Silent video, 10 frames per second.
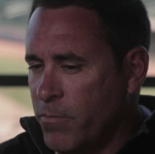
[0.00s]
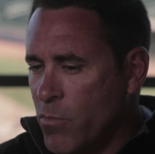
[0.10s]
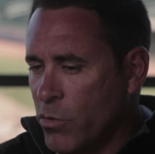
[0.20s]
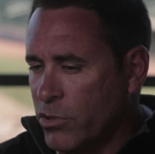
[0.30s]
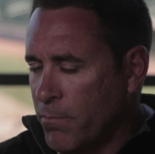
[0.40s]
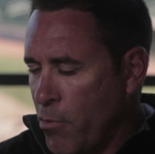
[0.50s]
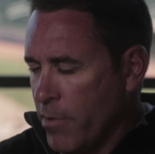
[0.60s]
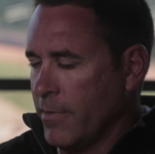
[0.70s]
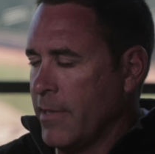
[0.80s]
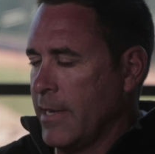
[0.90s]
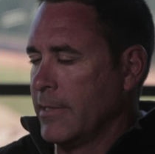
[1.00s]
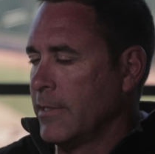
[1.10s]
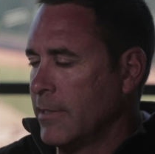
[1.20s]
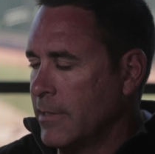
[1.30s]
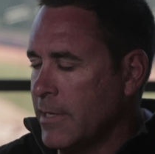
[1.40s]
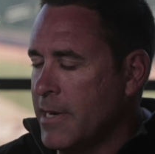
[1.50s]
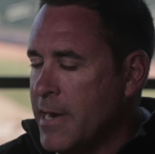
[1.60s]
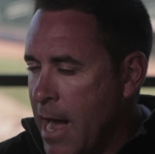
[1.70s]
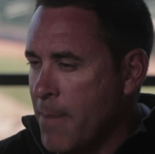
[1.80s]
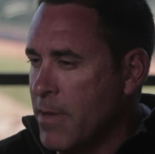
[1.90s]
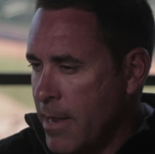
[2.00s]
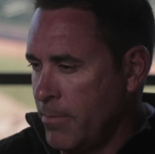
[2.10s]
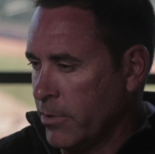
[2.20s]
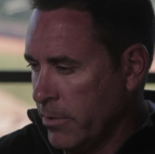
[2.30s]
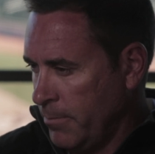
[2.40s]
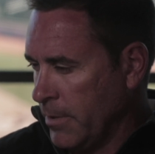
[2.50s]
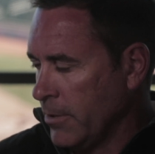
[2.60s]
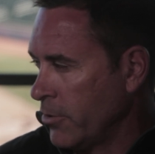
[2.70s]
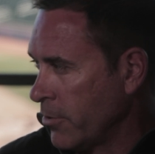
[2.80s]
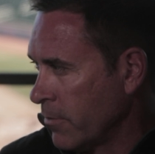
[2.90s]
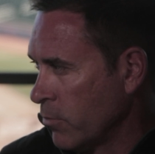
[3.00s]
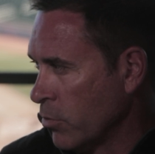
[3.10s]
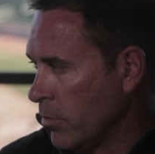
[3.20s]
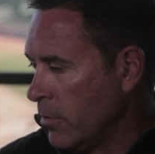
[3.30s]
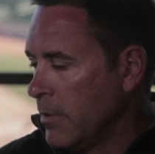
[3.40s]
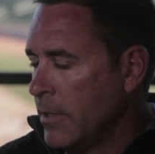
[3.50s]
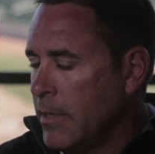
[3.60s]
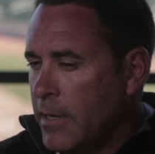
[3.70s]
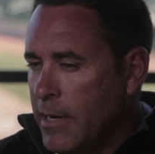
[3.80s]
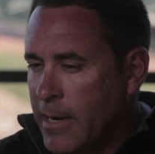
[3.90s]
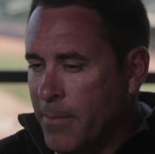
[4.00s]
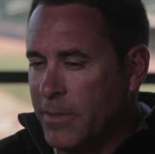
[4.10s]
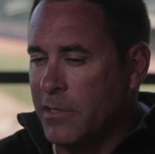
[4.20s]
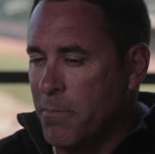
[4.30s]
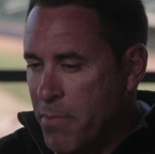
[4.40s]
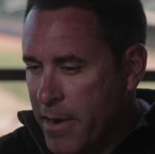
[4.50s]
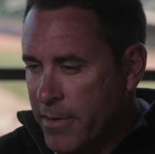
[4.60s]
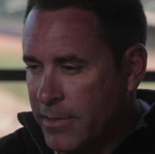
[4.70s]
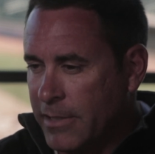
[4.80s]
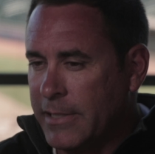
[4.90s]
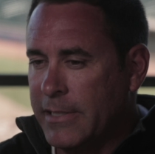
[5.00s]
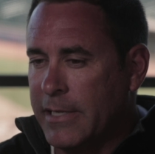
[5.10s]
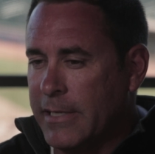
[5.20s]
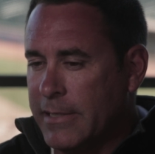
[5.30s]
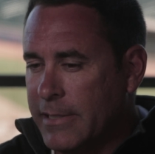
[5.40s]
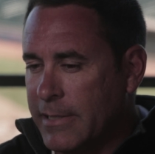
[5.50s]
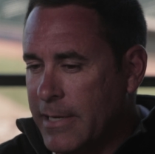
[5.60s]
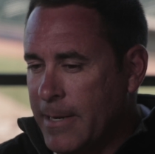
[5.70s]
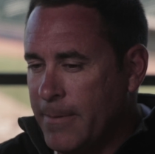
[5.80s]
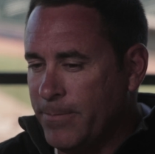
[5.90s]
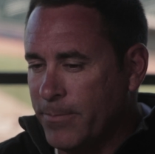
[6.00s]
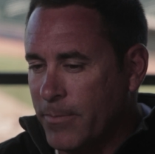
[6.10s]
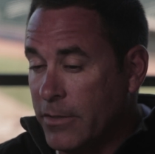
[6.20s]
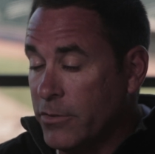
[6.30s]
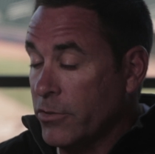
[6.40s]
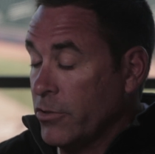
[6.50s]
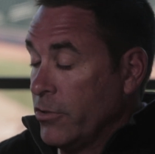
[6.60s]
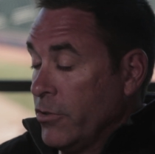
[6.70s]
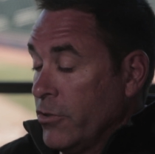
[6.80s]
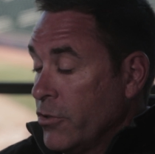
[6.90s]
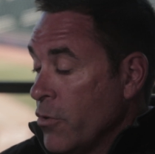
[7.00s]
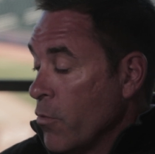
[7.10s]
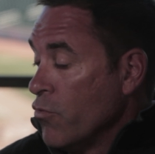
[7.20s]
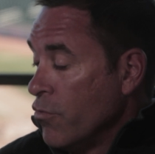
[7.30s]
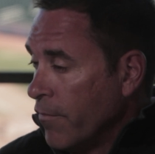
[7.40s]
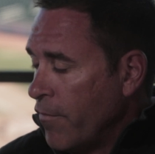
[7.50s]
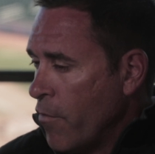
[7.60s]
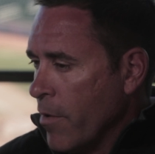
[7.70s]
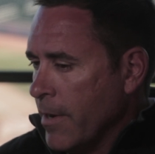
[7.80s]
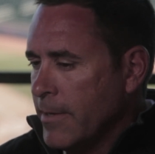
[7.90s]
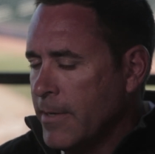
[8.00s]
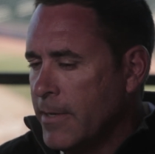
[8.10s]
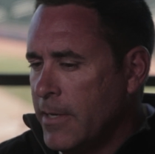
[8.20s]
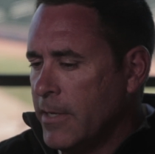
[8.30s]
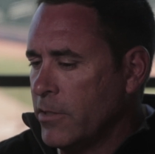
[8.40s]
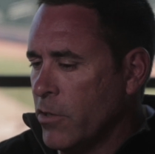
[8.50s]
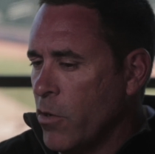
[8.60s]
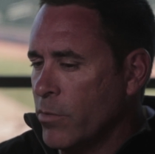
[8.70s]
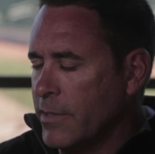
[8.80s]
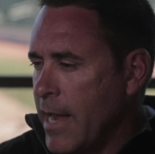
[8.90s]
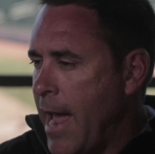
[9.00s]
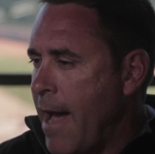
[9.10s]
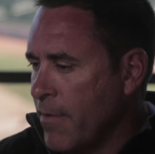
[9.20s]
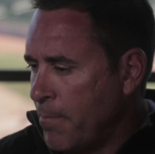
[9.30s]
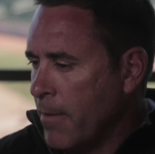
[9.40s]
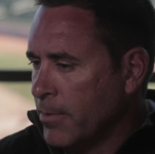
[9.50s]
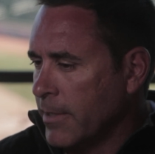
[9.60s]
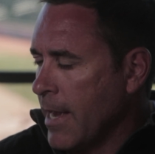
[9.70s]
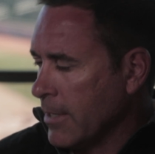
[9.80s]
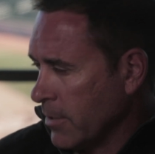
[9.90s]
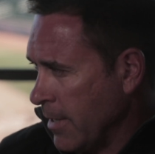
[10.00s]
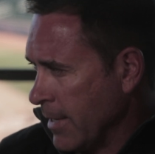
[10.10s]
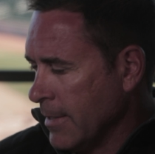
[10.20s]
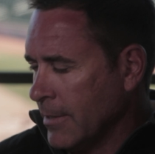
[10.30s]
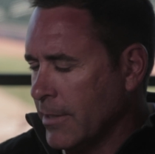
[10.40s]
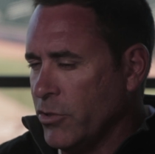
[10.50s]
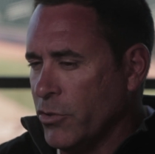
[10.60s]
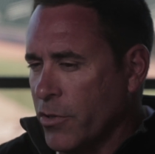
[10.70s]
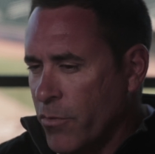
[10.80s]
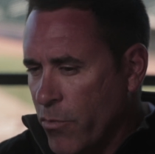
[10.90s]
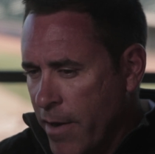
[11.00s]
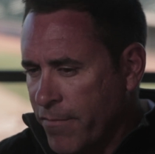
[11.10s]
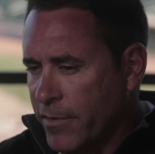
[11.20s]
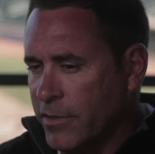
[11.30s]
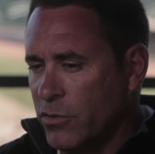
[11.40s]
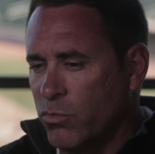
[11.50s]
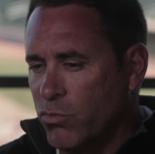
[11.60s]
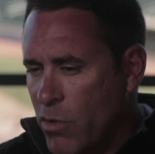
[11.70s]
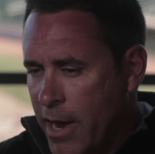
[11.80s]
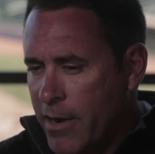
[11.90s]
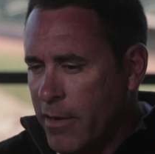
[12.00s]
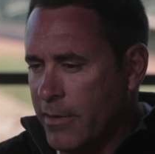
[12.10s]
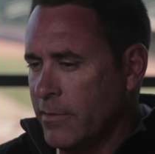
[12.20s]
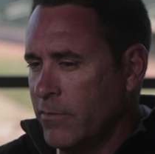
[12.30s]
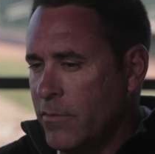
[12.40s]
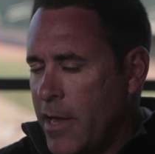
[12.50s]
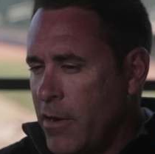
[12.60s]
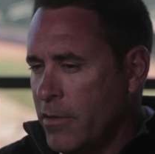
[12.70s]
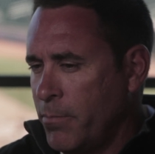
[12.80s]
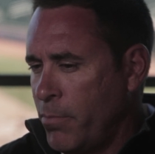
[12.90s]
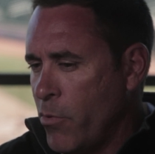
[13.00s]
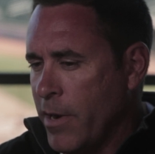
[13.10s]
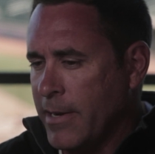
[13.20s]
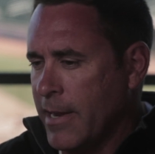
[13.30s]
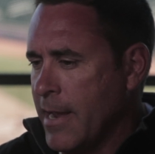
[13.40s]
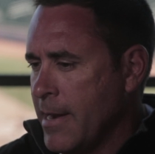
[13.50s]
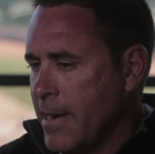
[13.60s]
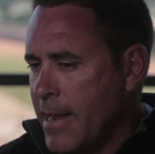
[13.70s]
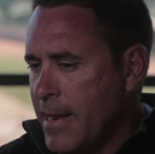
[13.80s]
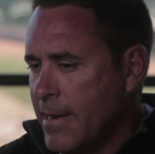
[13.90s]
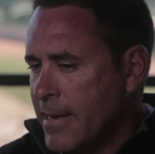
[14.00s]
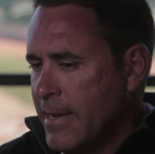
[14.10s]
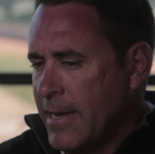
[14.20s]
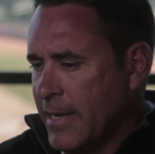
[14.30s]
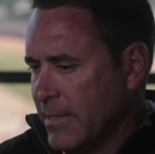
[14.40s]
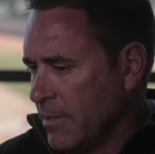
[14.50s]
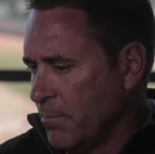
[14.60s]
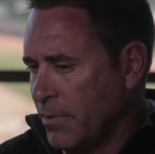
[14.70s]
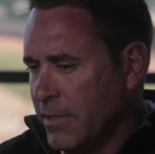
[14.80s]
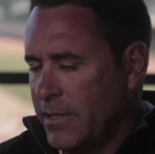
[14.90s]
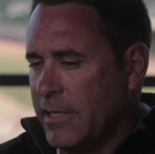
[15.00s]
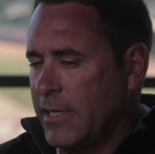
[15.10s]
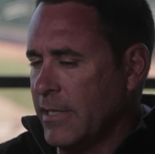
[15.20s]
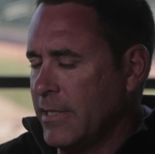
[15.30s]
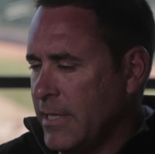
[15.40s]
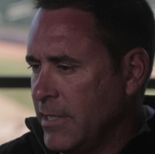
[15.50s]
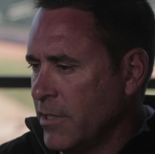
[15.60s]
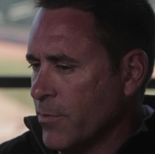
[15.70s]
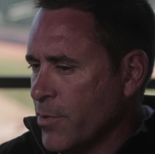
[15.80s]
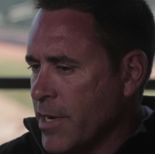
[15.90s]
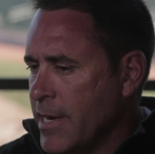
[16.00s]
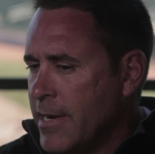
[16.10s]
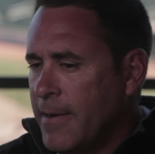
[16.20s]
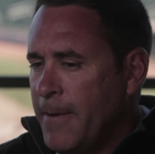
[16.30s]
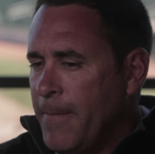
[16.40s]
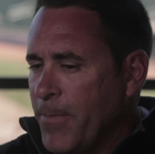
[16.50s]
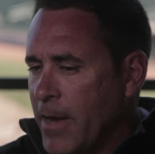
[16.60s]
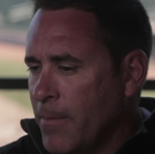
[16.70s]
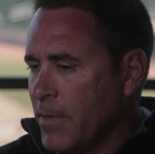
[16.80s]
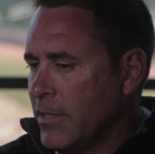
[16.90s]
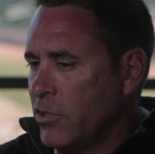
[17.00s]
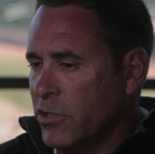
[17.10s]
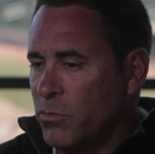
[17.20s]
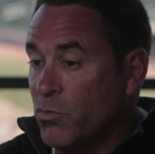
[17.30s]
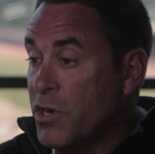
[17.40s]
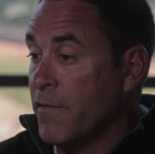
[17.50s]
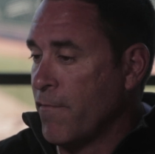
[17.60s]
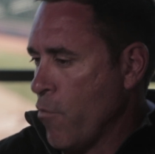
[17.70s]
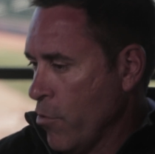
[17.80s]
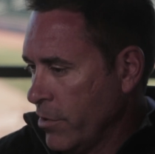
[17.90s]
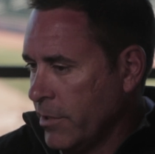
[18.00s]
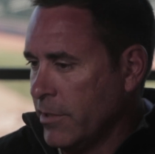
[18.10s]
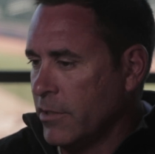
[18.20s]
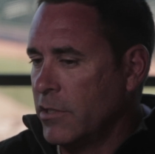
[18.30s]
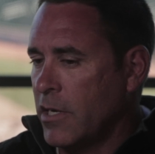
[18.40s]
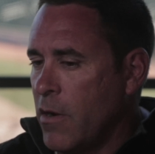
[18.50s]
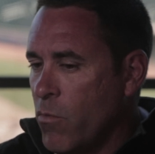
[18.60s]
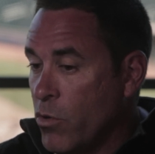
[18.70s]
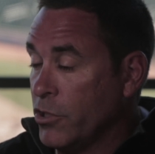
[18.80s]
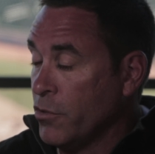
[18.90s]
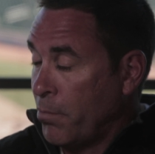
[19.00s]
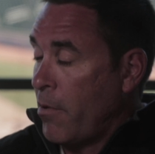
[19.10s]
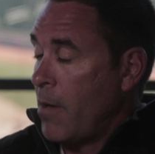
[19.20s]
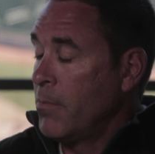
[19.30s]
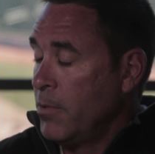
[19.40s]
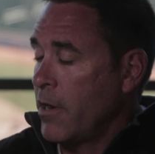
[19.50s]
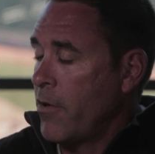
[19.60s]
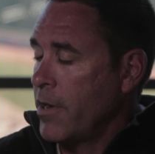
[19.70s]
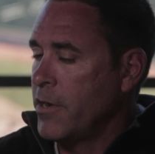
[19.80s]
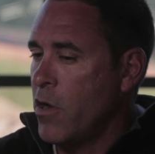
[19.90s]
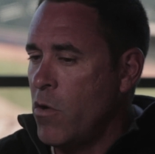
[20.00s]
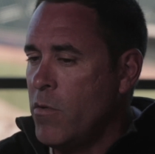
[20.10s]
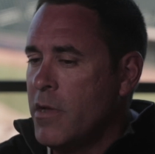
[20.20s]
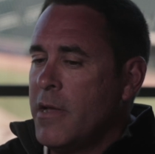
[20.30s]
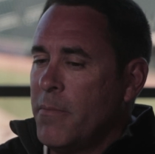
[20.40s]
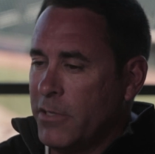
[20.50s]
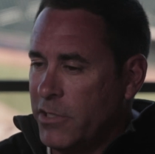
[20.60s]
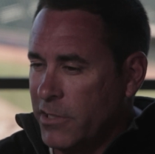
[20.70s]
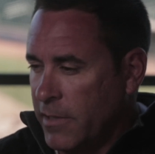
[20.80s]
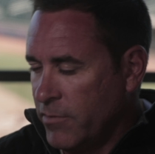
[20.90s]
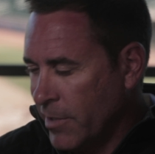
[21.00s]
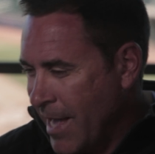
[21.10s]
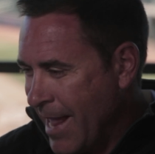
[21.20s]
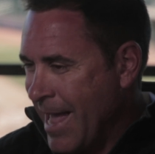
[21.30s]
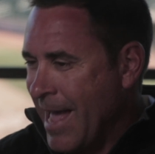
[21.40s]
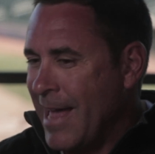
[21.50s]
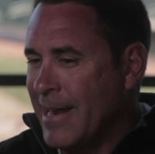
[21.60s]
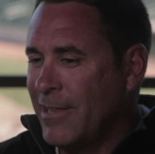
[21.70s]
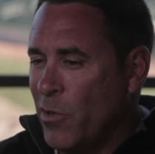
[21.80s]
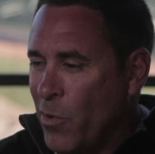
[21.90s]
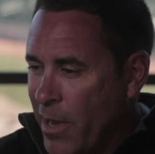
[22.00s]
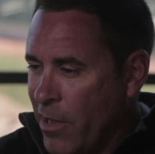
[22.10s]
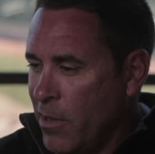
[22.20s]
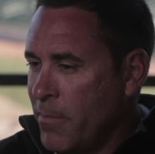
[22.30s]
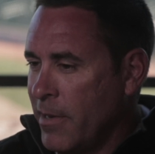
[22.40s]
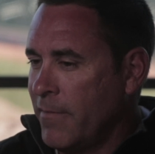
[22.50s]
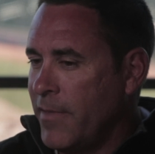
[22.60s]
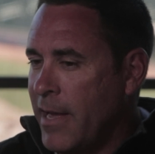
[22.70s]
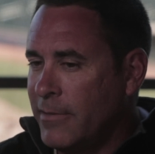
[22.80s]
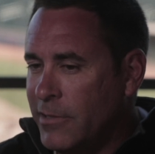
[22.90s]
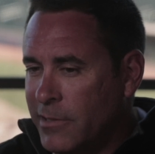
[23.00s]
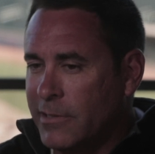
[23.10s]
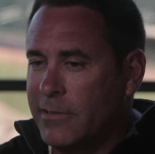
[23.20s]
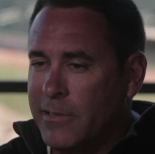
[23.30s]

most important things is to not be able to administer a rule. It's embarrassing. There's just no room for it. So to have a publication like this that you can reference right on the point, and it's simplistic, it's easy to read. It just reinforces what you probably already know, but just gives you that added little element of that, just,